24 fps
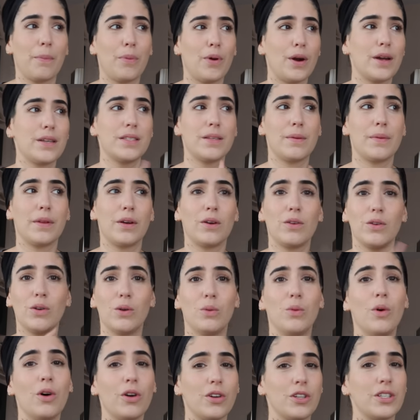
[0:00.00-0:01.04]
press something on your
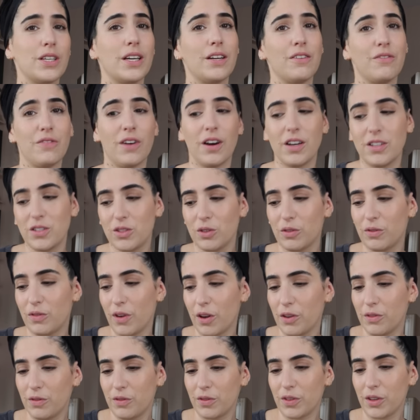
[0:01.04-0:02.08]
watch and it finds your
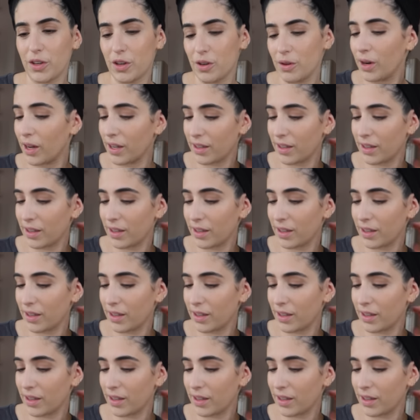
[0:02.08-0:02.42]
phone for you,